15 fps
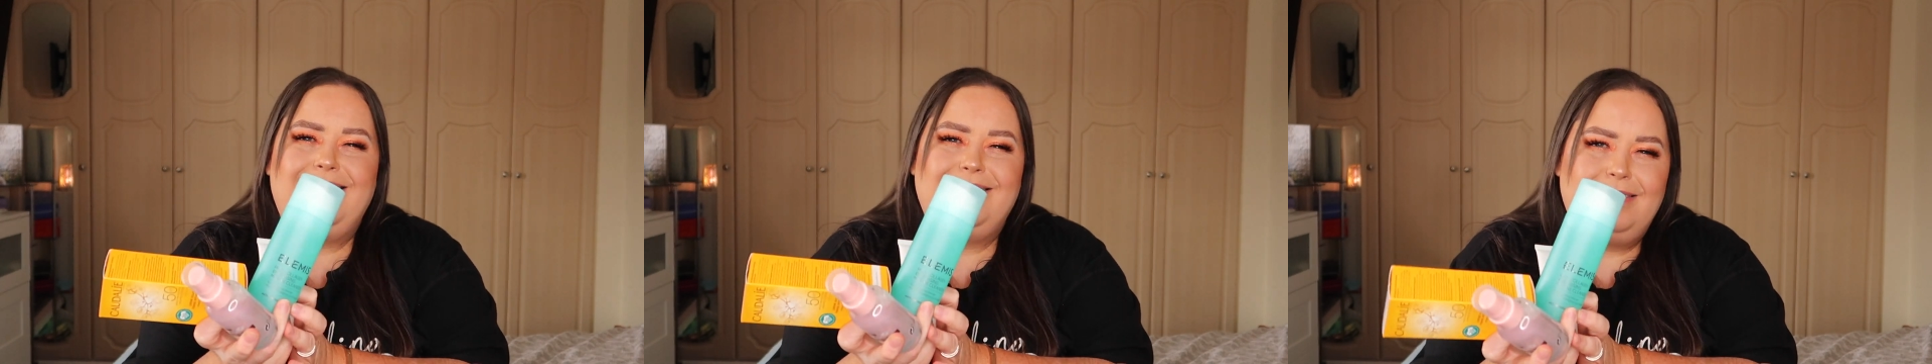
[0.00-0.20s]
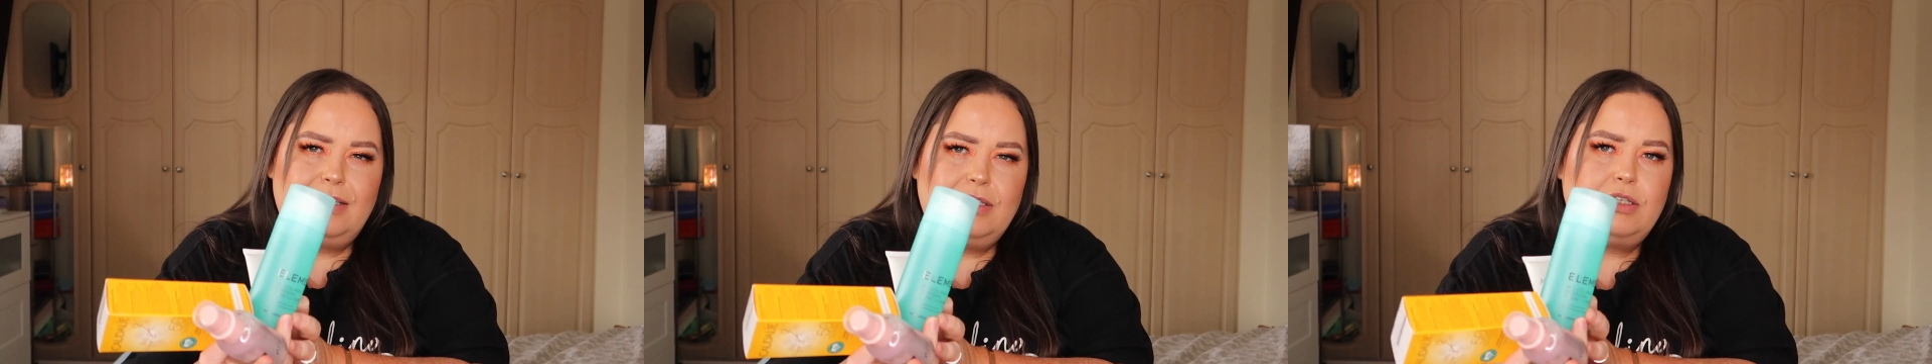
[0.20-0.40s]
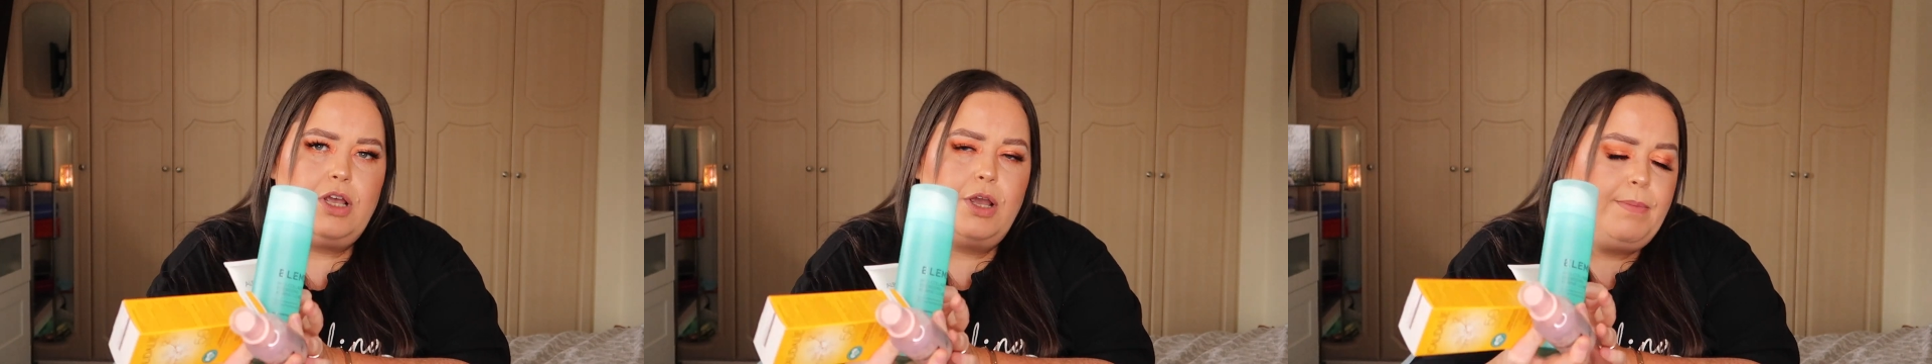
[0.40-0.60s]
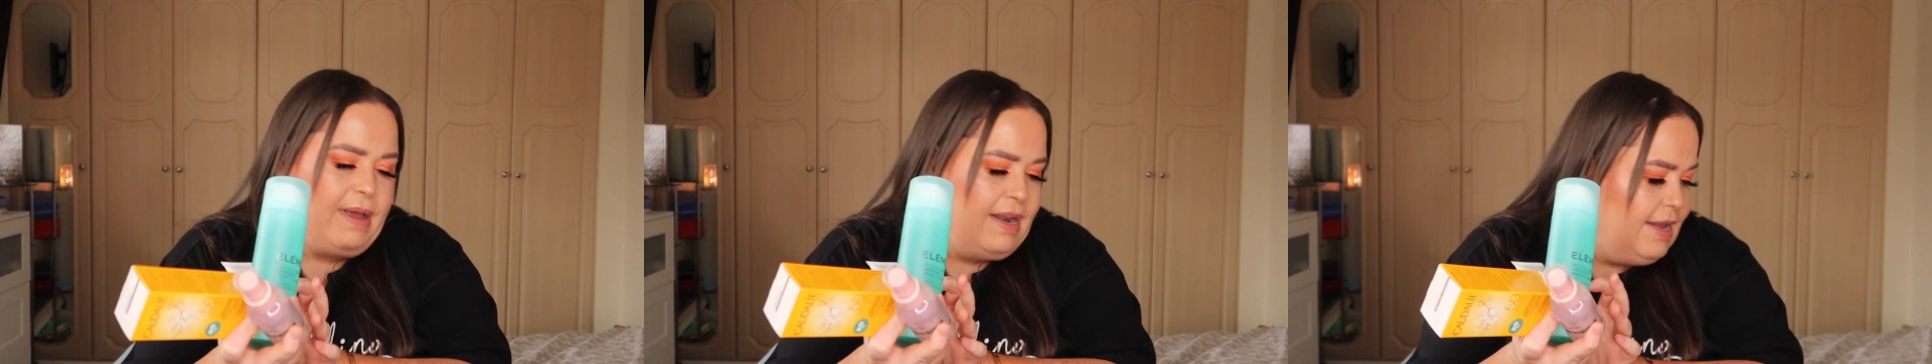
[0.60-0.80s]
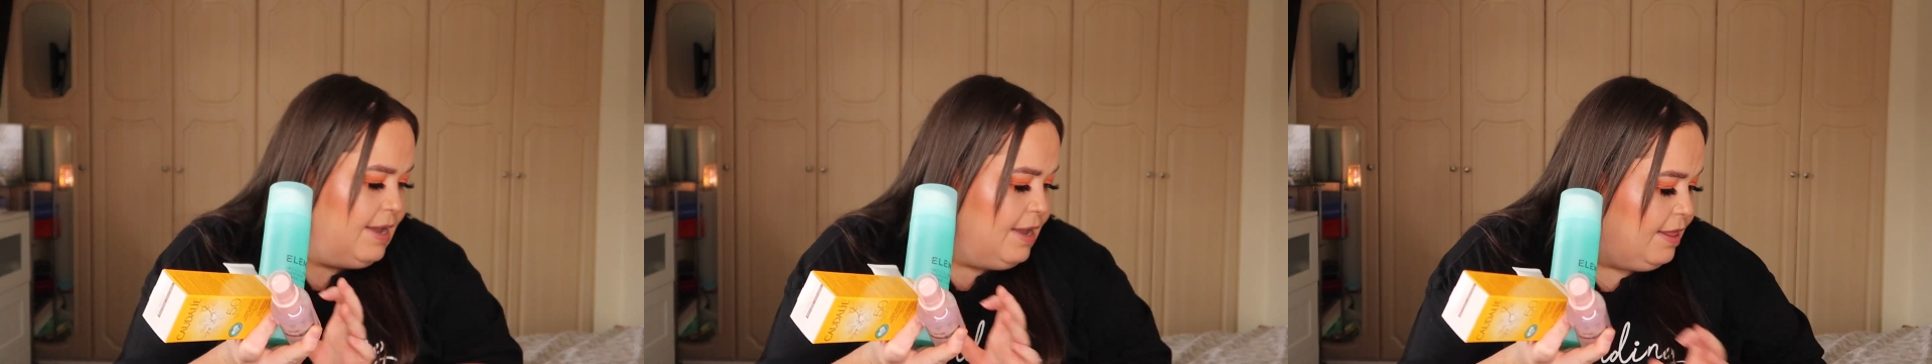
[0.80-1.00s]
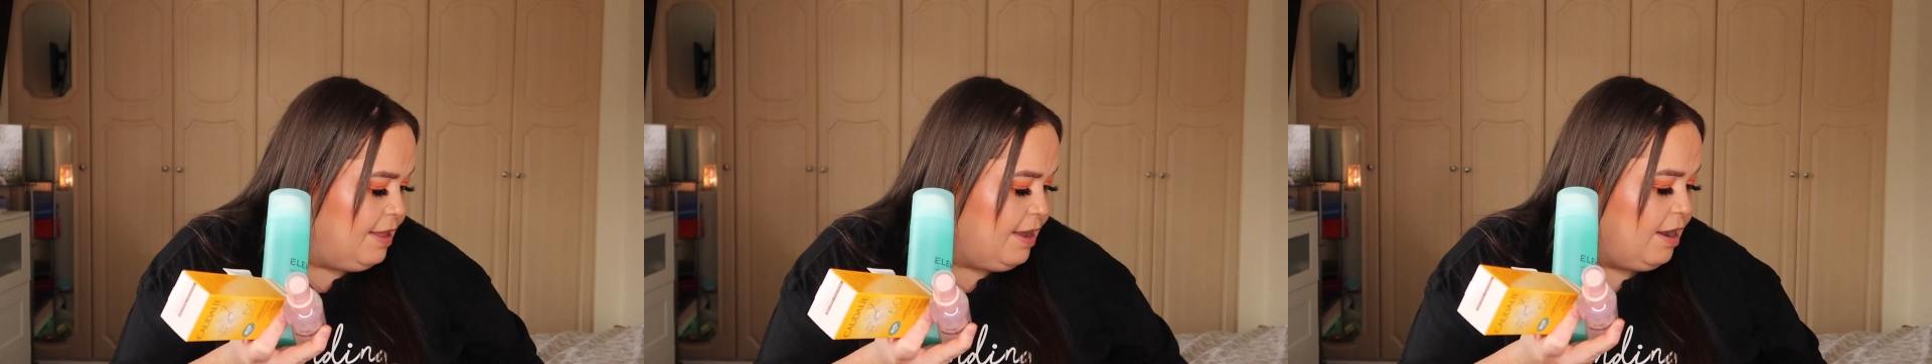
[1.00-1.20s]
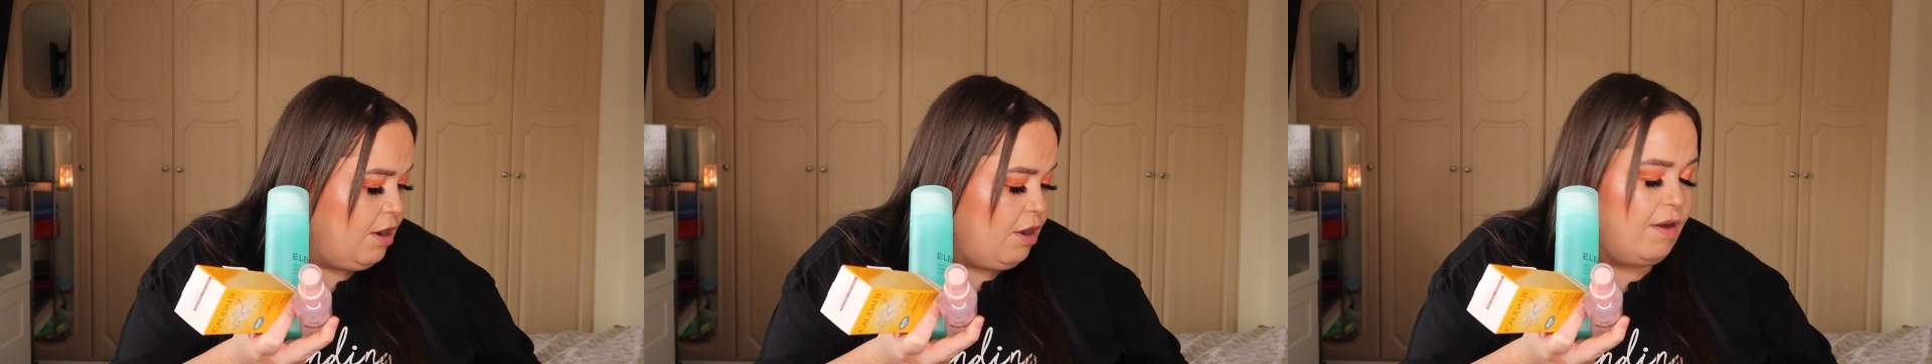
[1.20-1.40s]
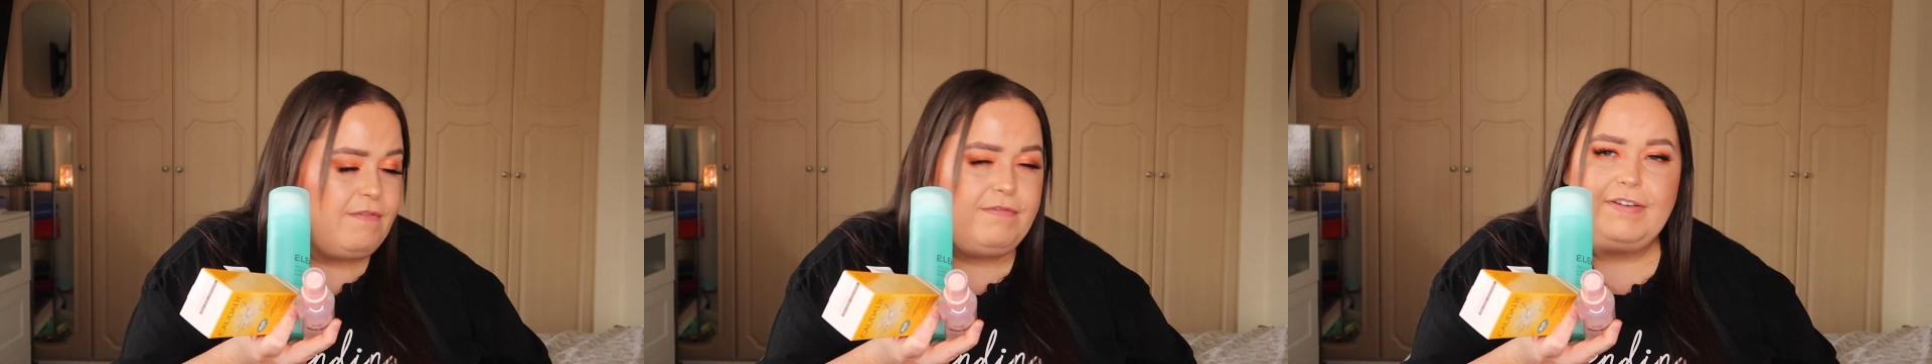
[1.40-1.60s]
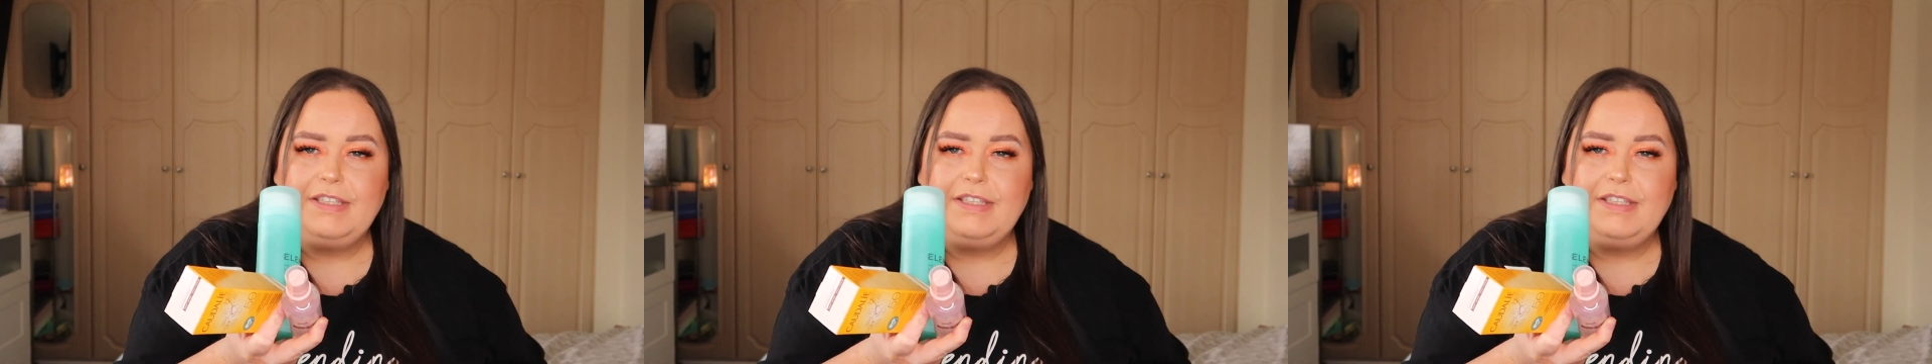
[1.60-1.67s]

So many that I can't